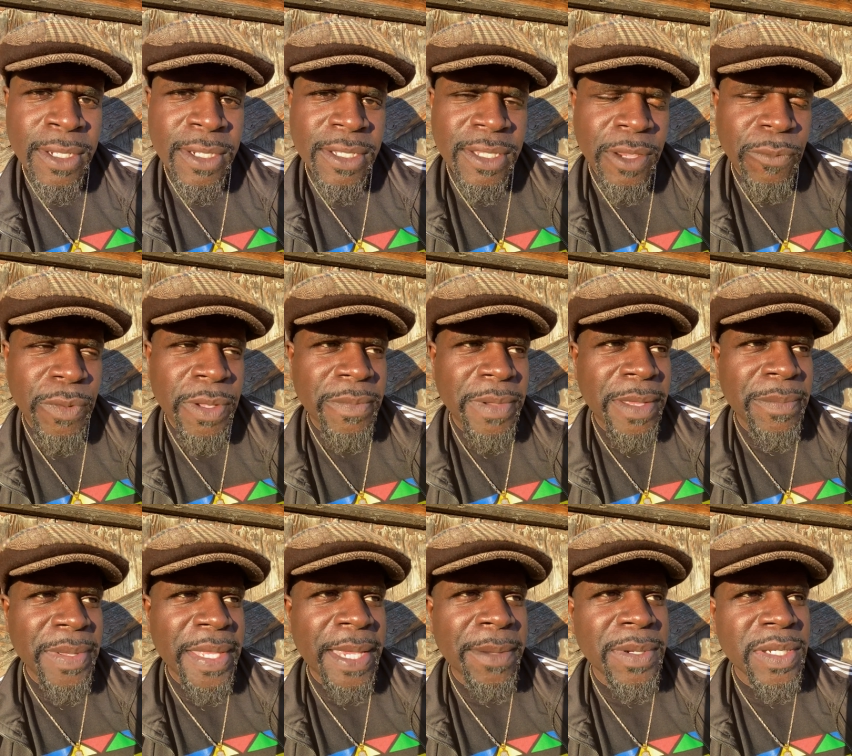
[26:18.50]
that we may
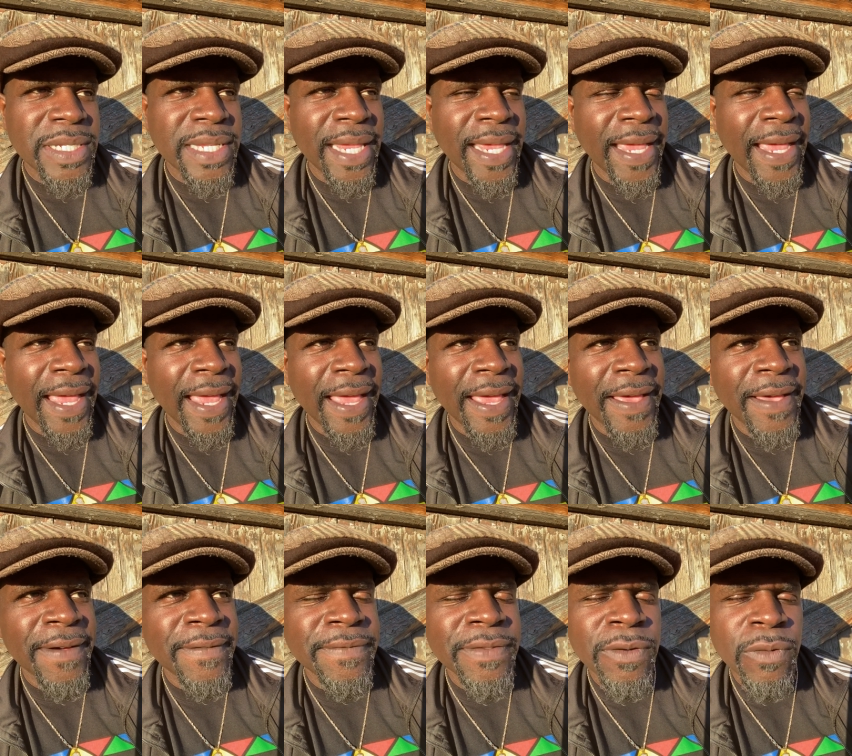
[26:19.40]
be able to
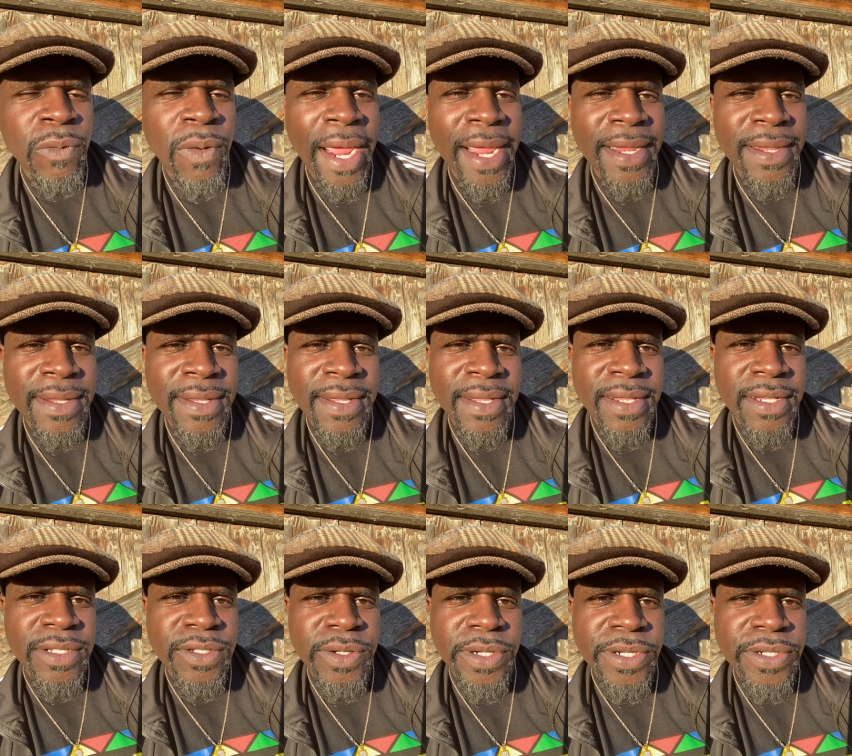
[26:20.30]
have the right
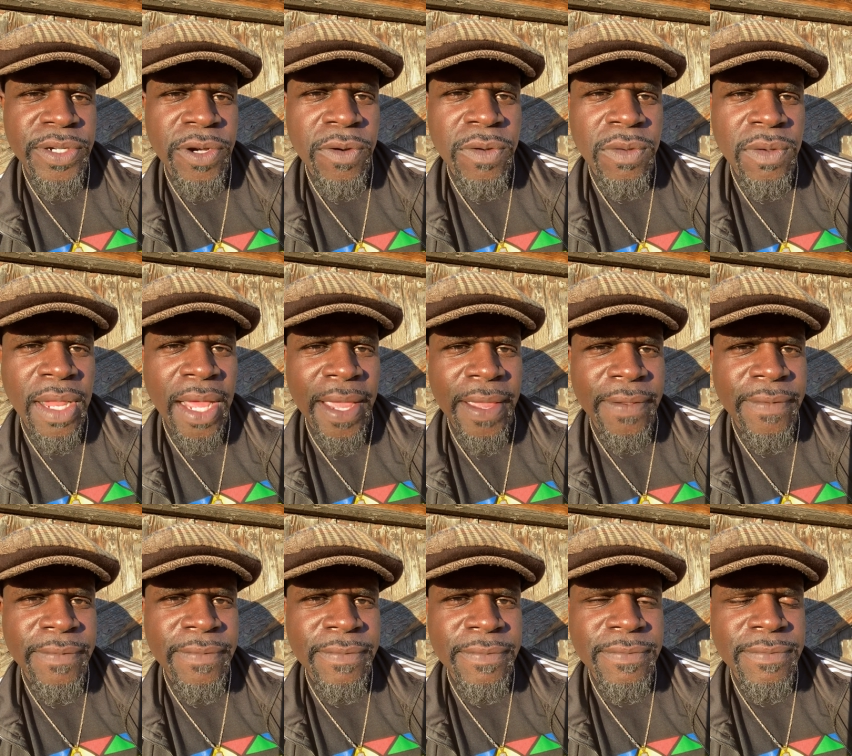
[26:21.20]
to eternal
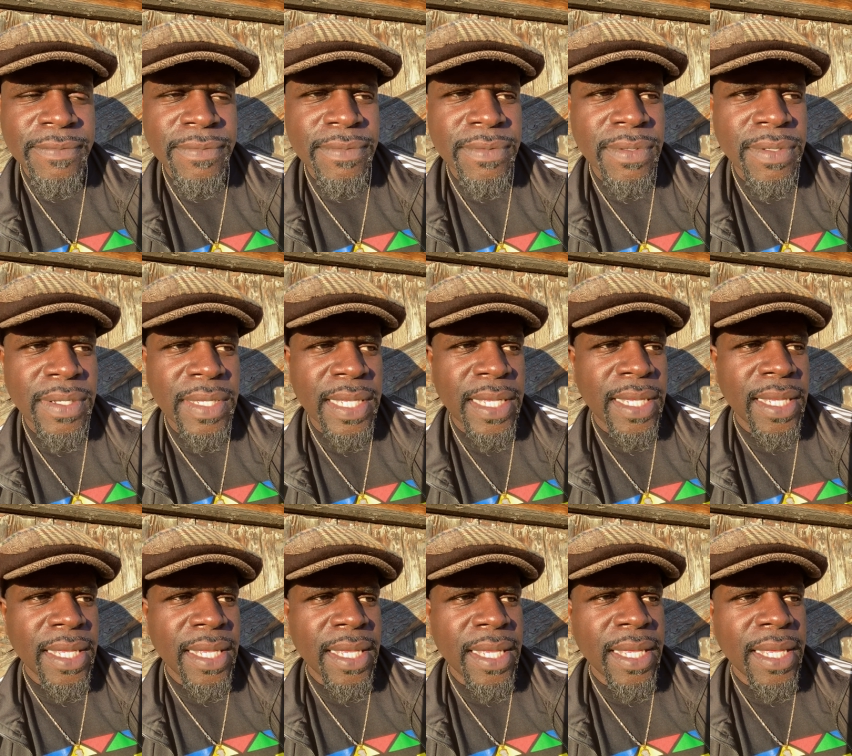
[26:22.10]
life.
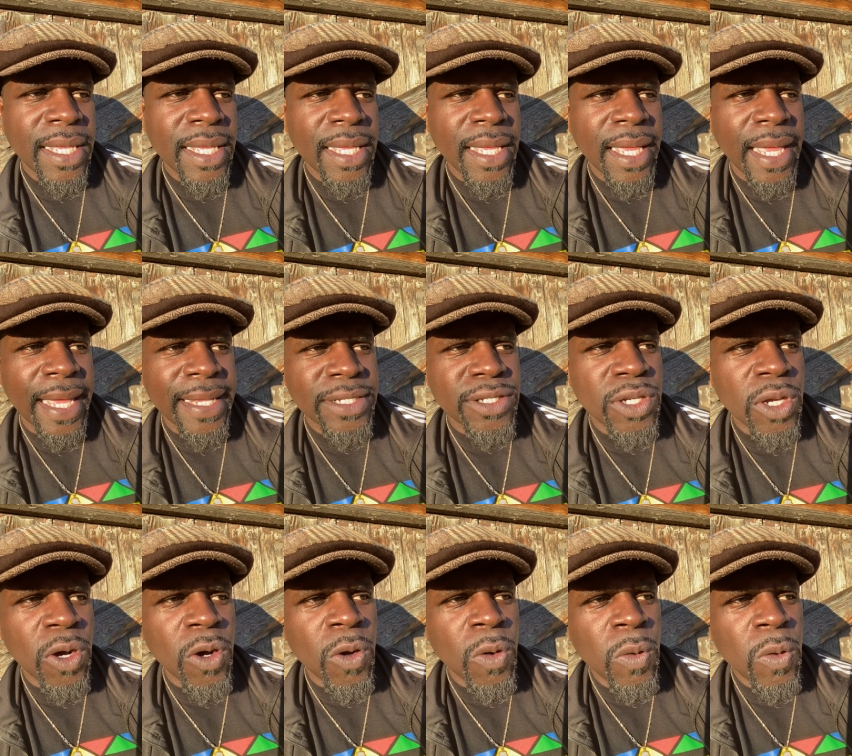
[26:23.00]
And
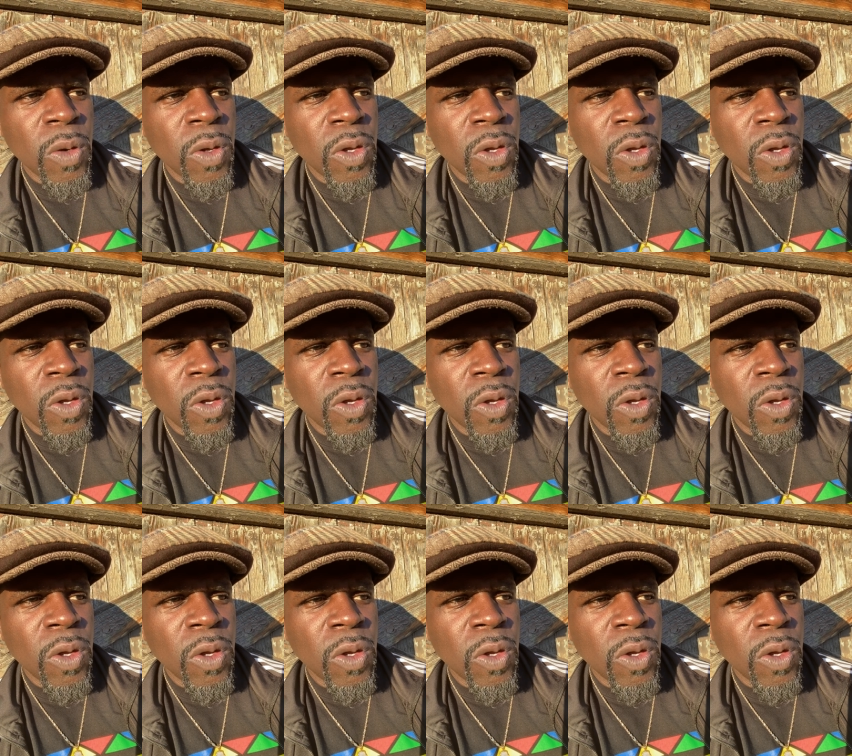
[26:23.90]
so